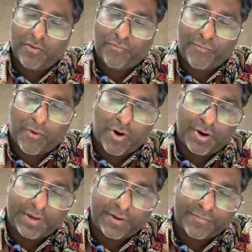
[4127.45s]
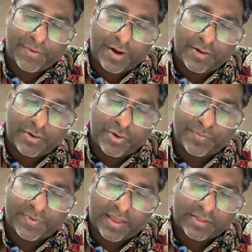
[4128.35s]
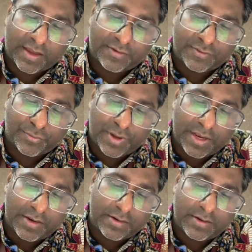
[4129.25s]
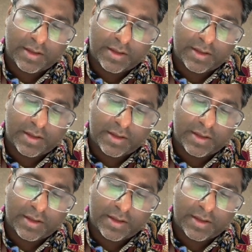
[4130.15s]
4 different groups attached to it.